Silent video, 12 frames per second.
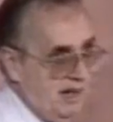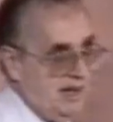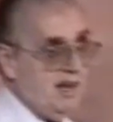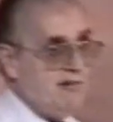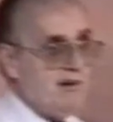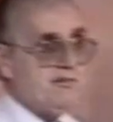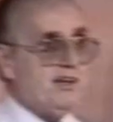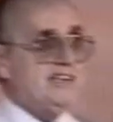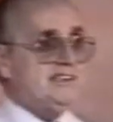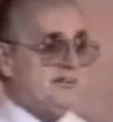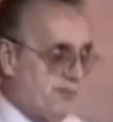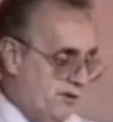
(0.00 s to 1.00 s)
in, in
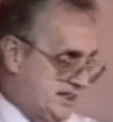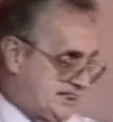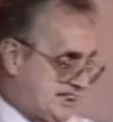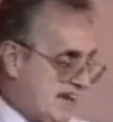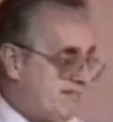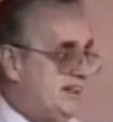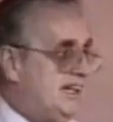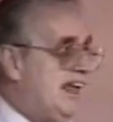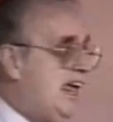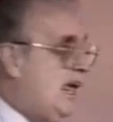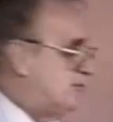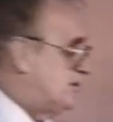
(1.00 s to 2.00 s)
Revelation 4 the seven
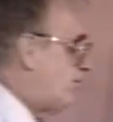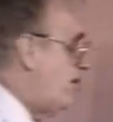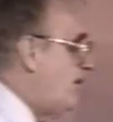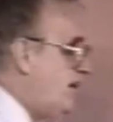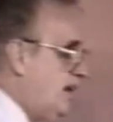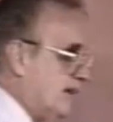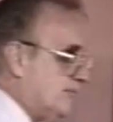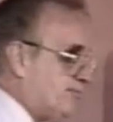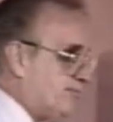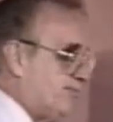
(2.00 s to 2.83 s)
lamps burning.